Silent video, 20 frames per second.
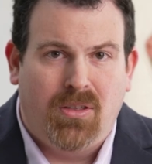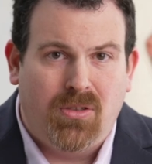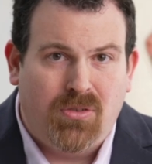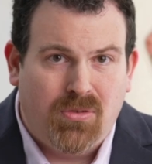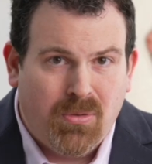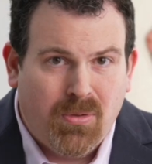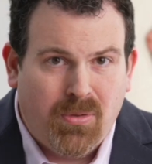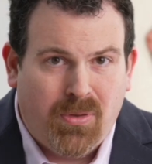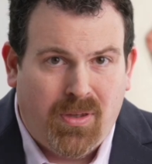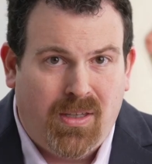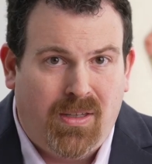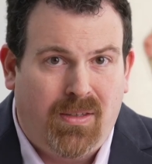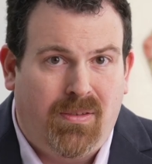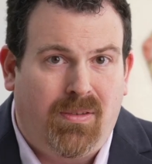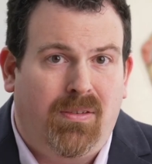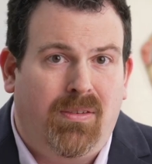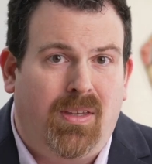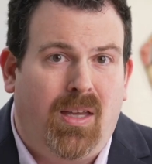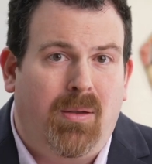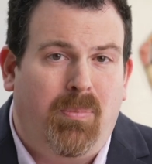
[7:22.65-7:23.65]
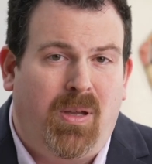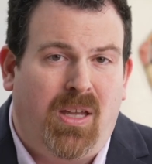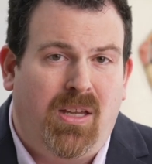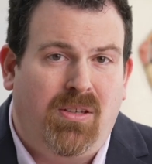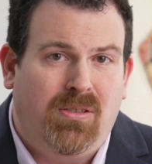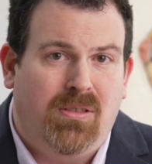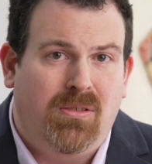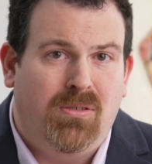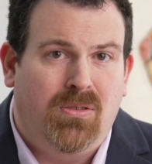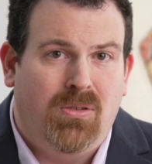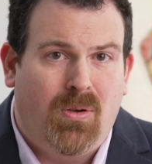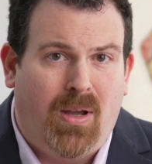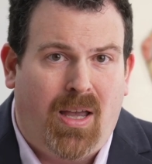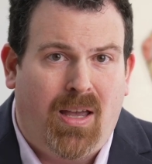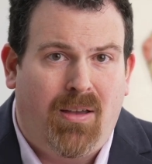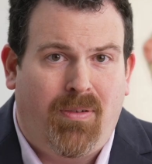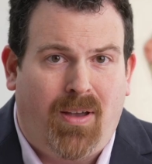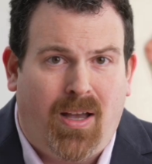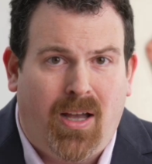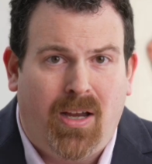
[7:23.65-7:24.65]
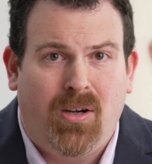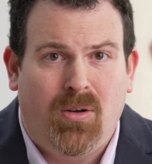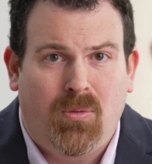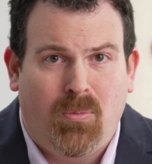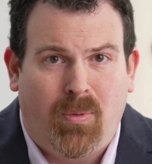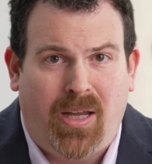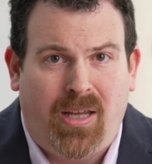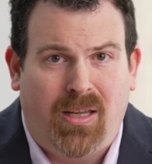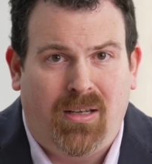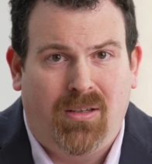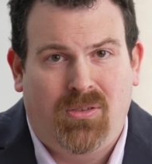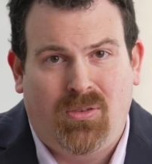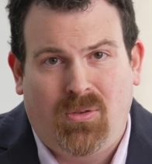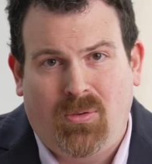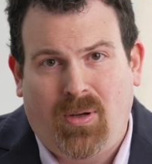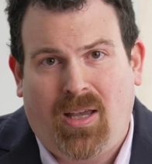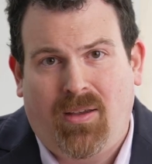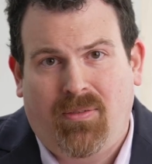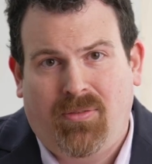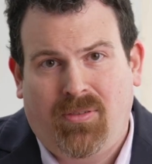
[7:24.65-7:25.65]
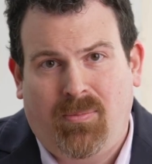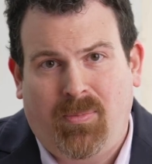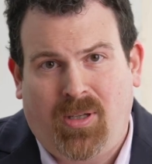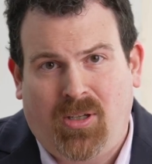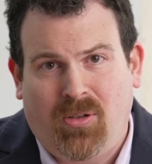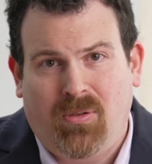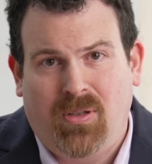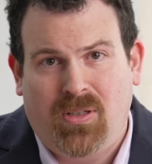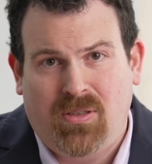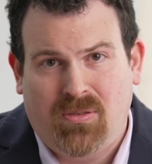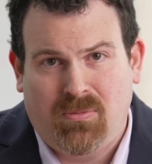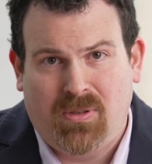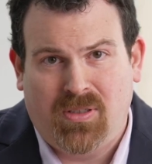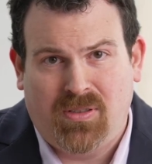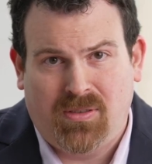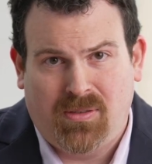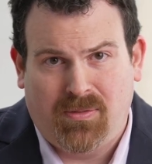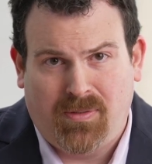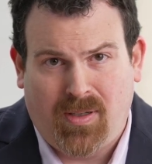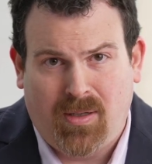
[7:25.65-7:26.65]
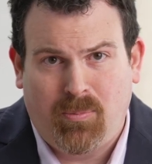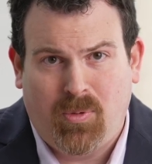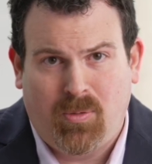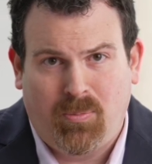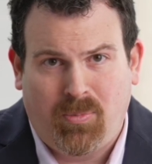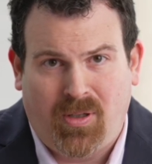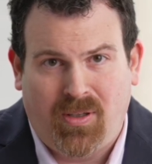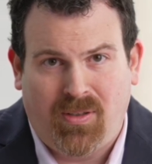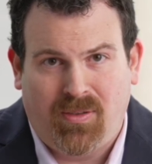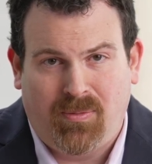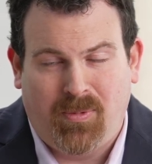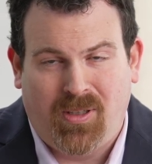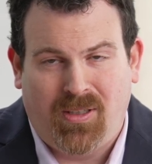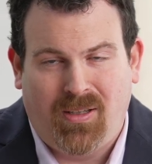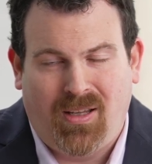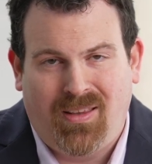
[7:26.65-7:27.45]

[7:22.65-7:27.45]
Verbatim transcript: The truth is, is that patients who have higher weight do have some increased risks of hip replacement,